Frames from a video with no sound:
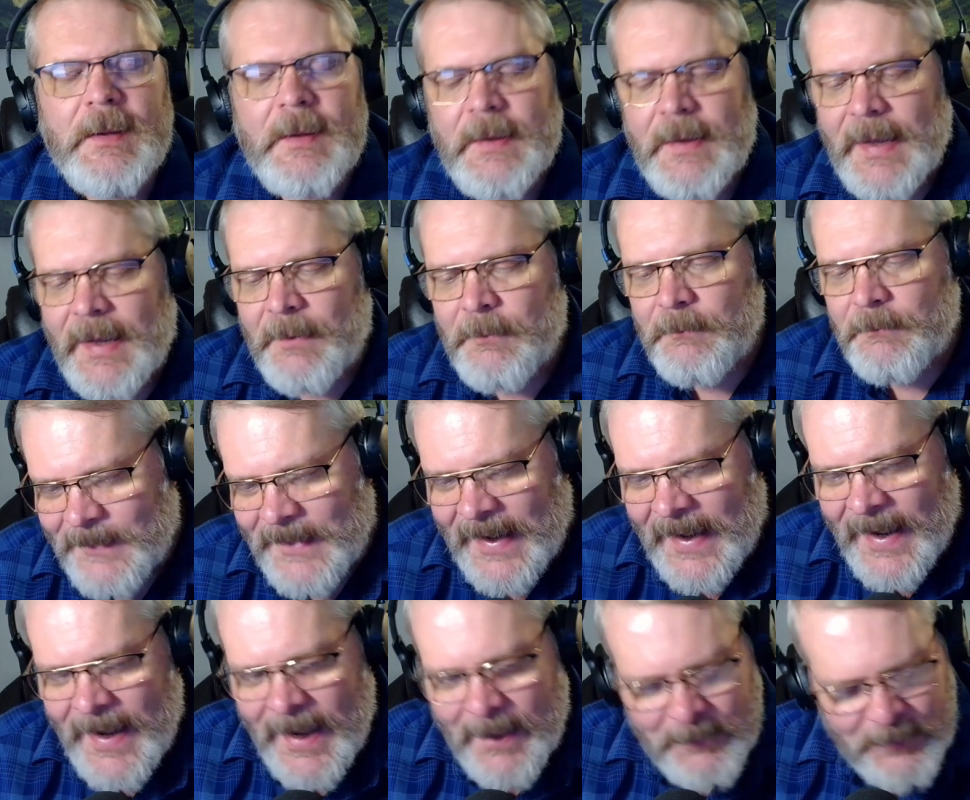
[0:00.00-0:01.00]
And
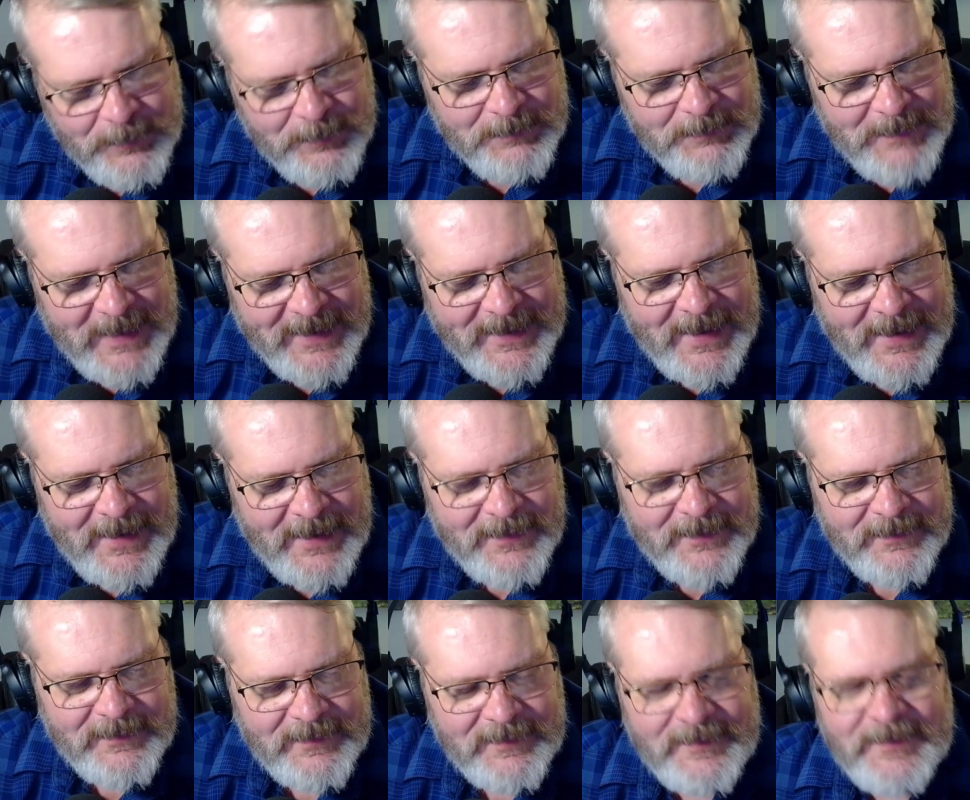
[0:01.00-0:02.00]
I have to make
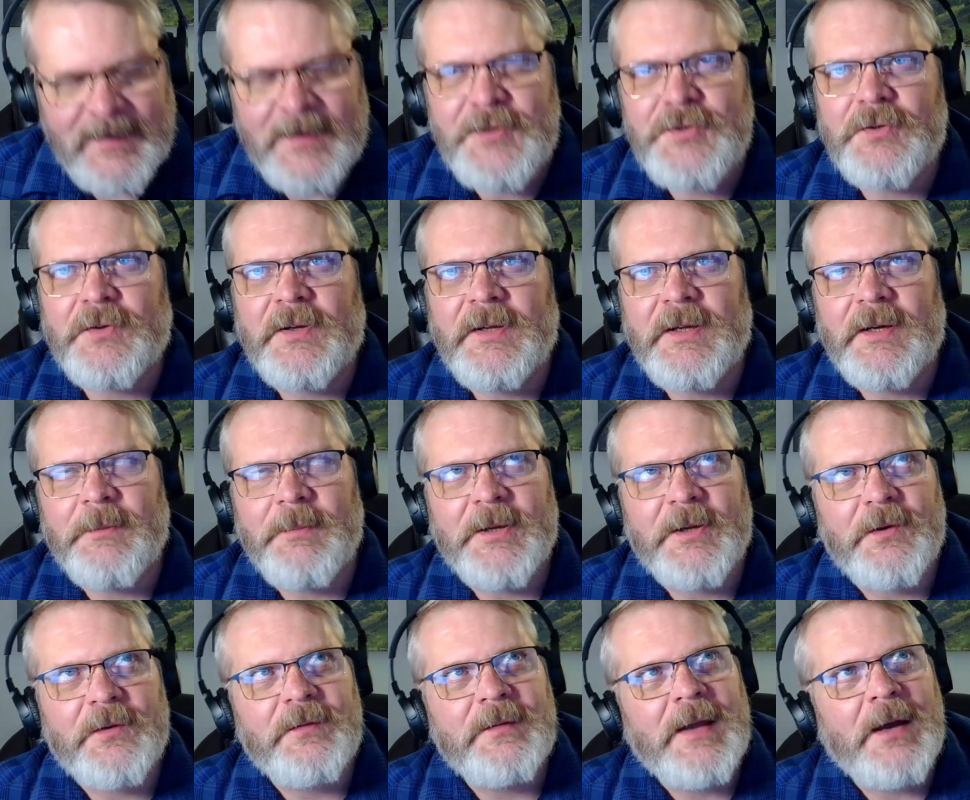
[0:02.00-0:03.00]
another distinction here
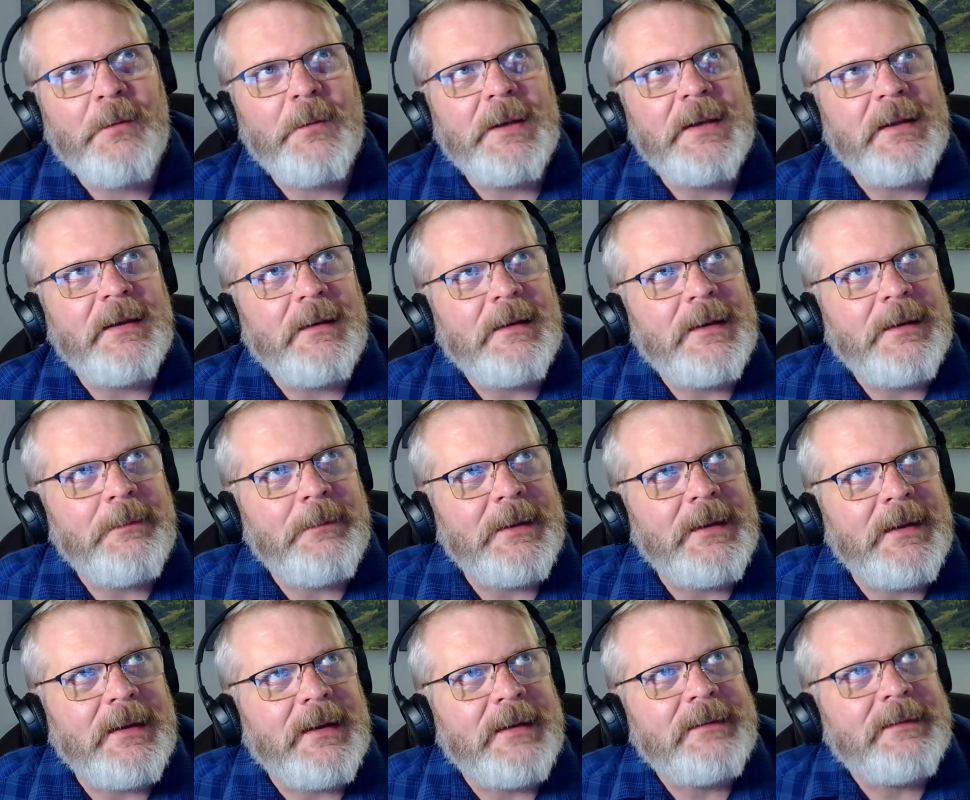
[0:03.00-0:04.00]
because now we live
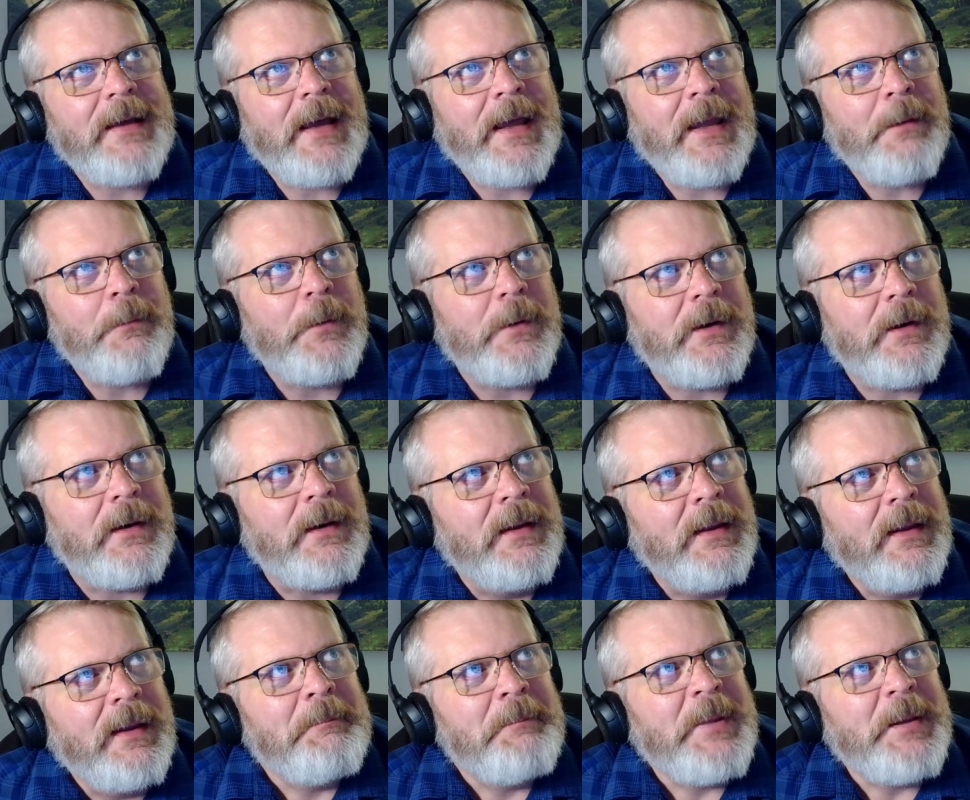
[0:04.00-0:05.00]
in a time where
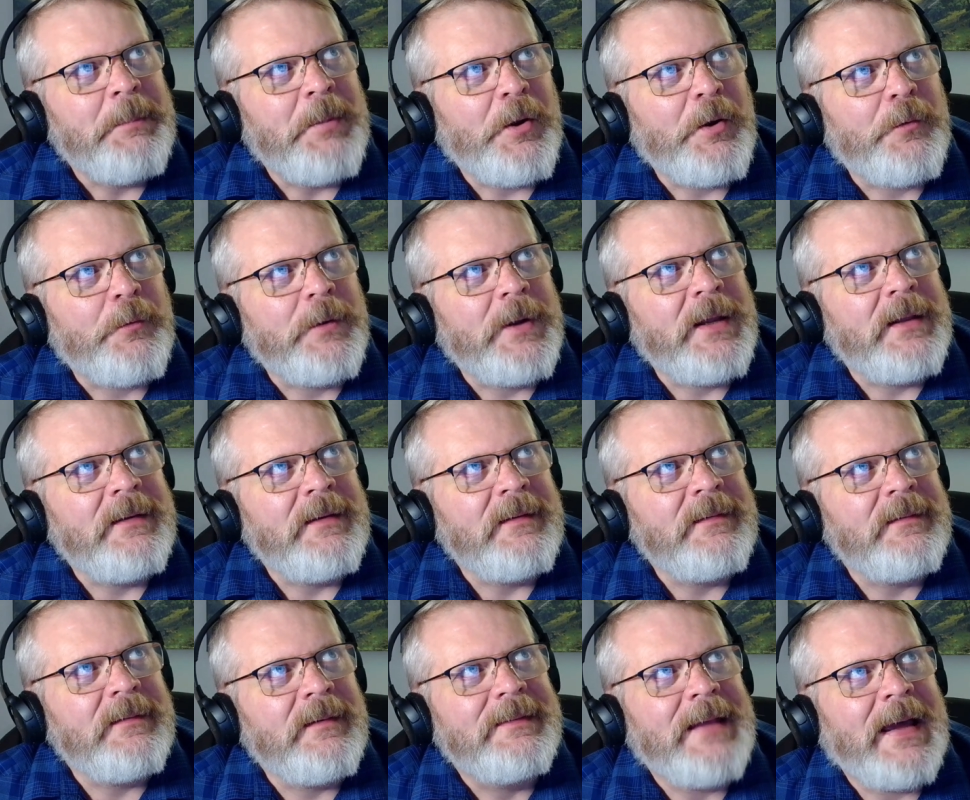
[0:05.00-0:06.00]
people create
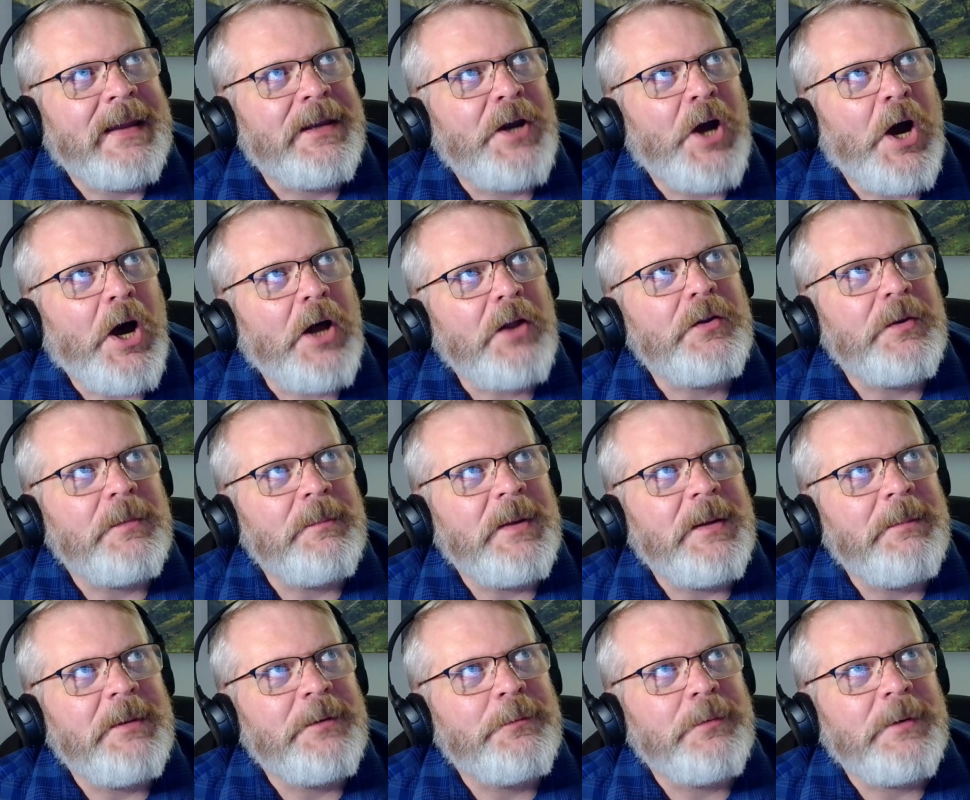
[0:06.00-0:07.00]
this dichotomy
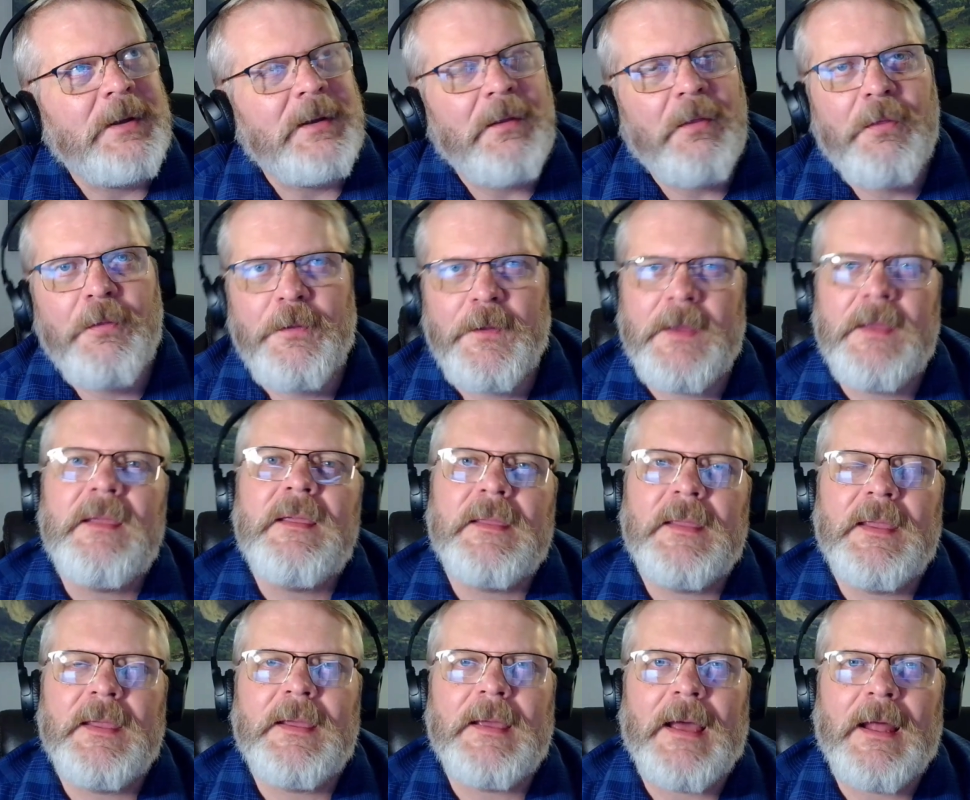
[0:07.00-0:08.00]
between
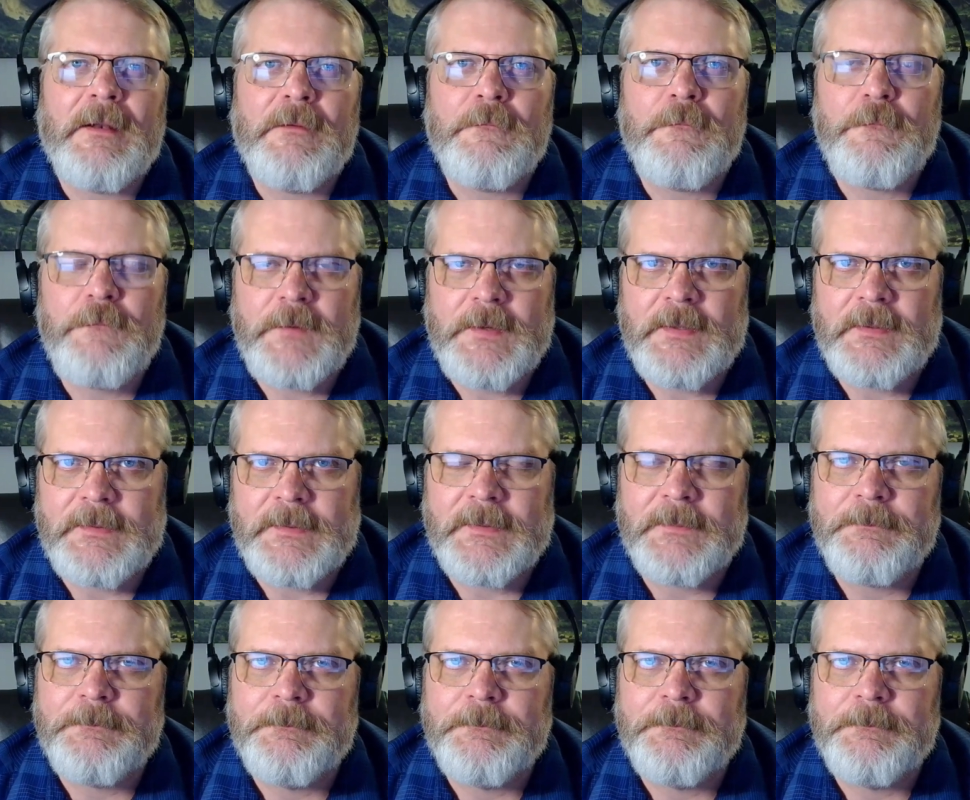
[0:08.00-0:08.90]
thinking and feeling.